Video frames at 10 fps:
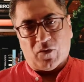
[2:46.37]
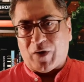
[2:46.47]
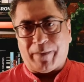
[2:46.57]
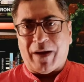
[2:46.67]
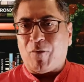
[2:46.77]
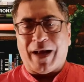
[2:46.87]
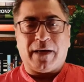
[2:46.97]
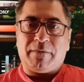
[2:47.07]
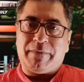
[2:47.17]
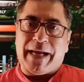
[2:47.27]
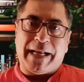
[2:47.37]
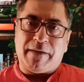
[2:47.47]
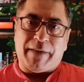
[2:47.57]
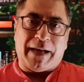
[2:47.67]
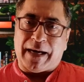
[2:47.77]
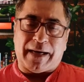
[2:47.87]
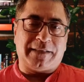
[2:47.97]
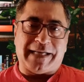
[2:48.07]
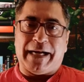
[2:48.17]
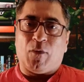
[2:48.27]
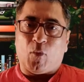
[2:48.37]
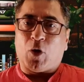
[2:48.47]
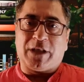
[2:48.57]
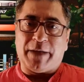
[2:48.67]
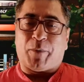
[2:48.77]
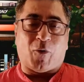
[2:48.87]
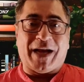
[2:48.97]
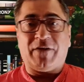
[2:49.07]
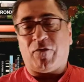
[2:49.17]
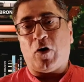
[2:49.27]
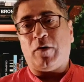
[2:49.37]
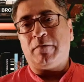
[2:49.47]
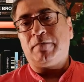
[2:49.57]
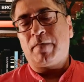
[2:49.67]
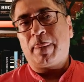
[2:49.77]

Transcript: one by one and understand what they provide for.